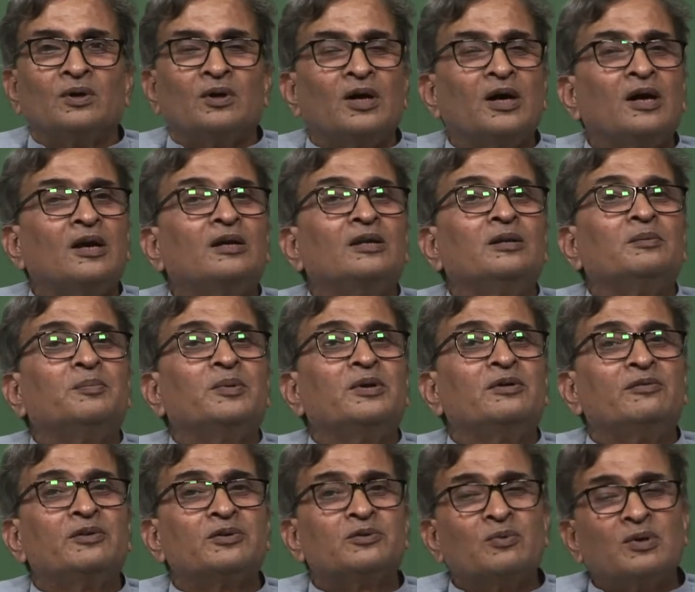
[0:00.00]
And the
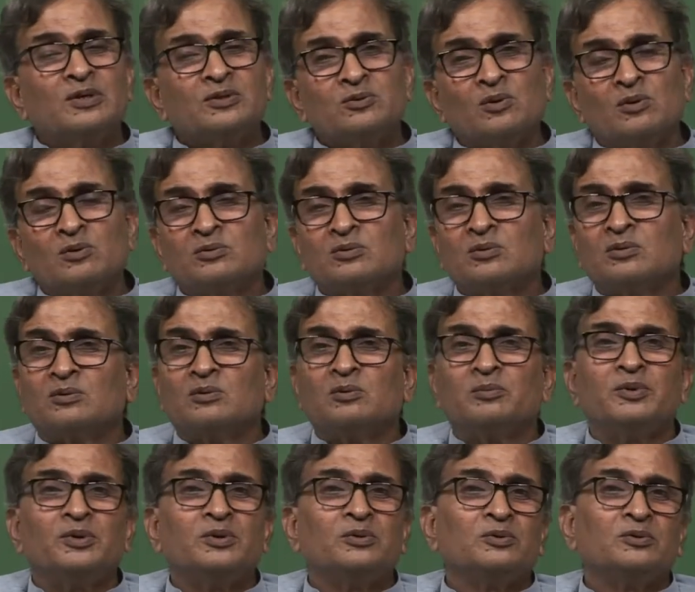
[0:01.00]
previous ones also
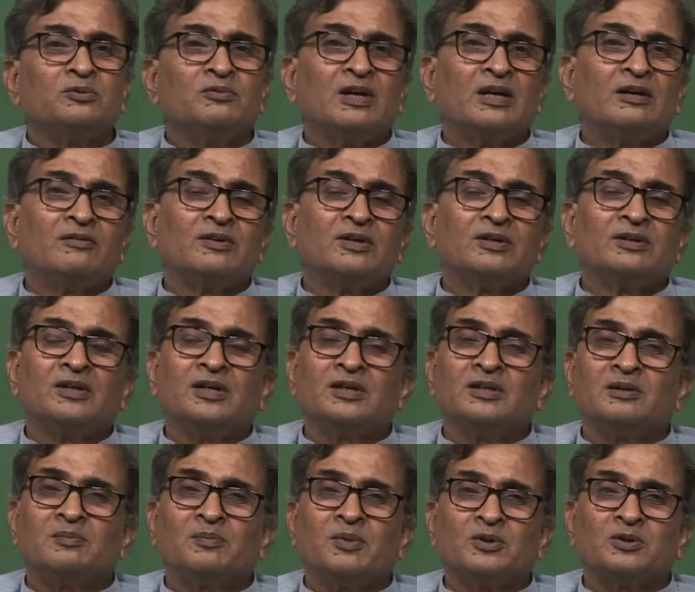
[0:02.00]
could be used whenever there
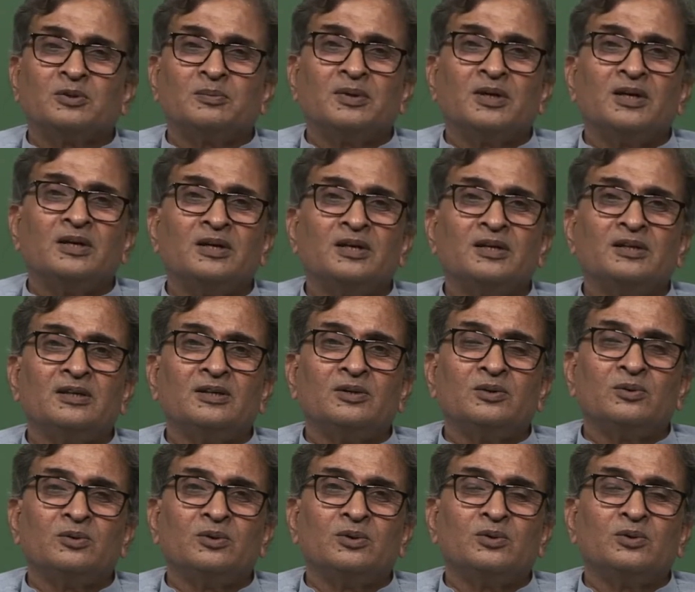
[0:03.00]
is a possibility that
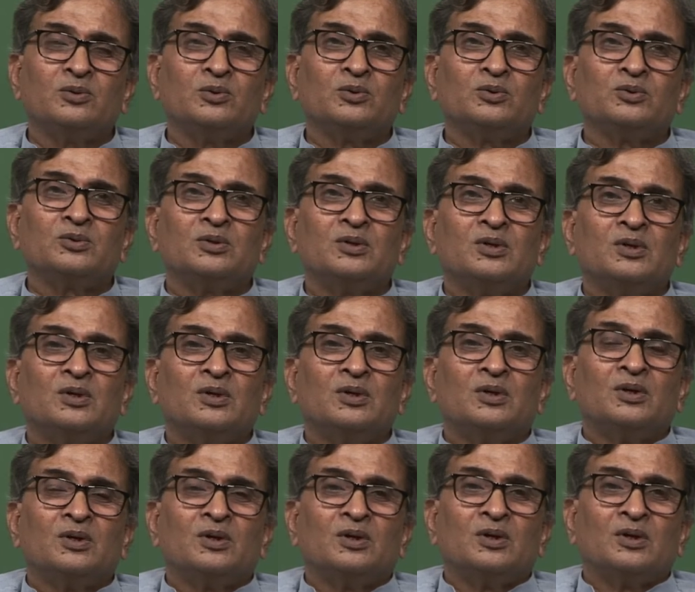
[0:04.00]
you could use
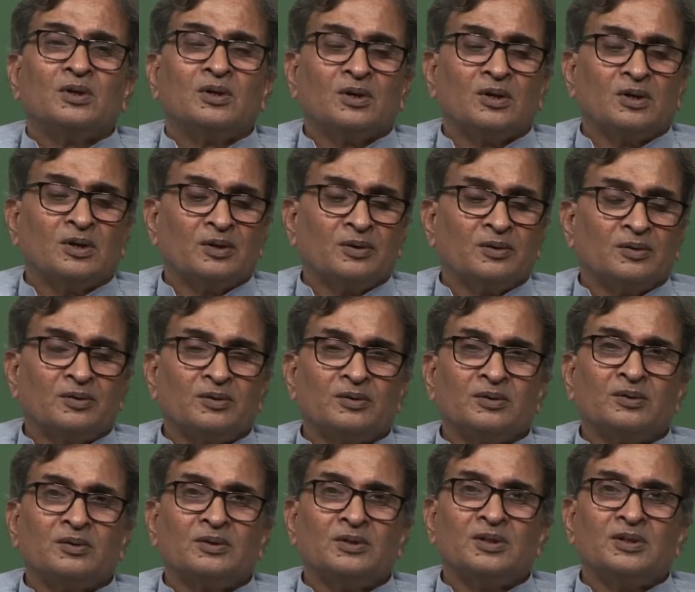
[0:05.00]
uh,
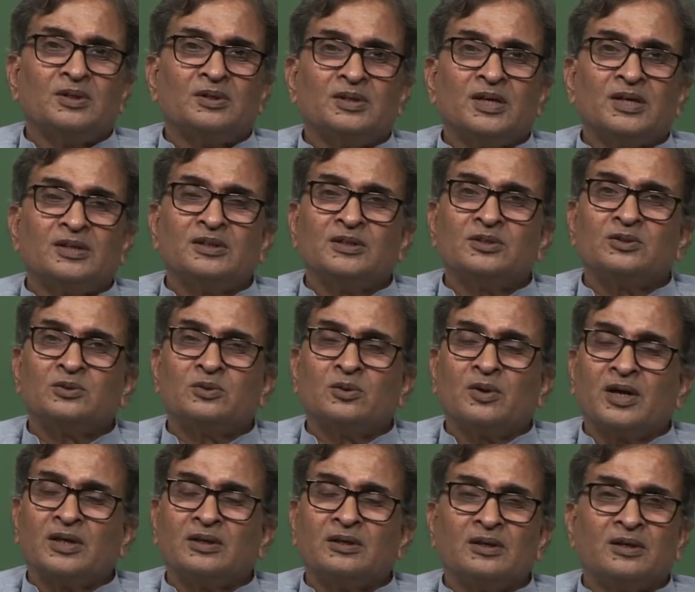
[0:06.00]
these agents
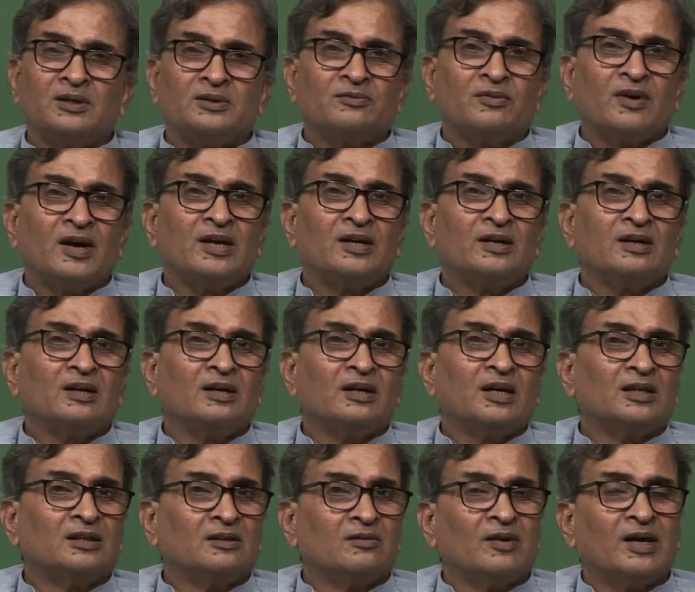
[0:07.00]
together, it is fine,
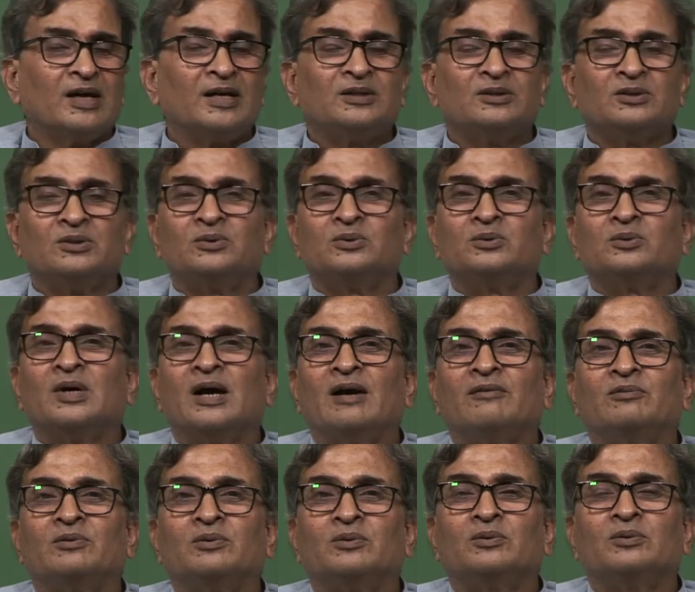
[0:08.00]
otherwise you
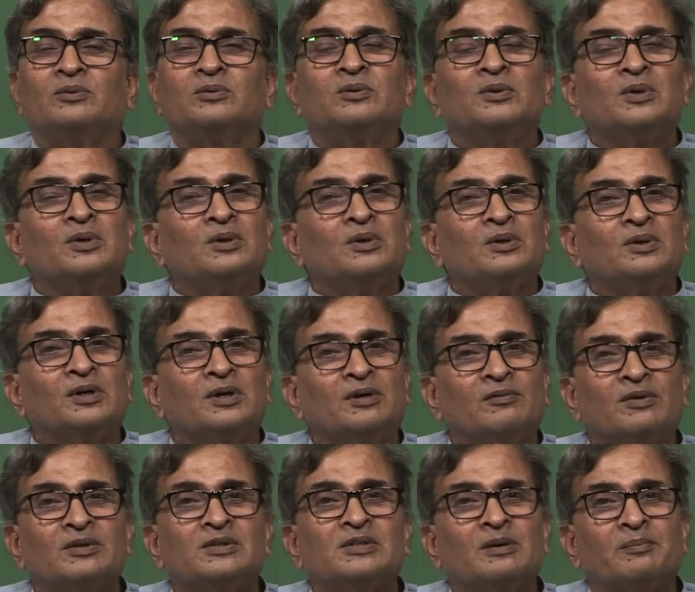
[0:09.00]
have to
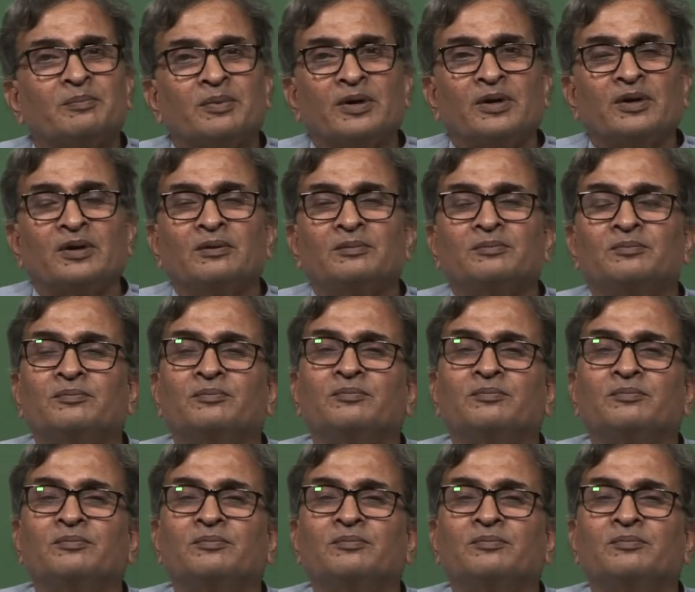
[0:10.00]
give a separate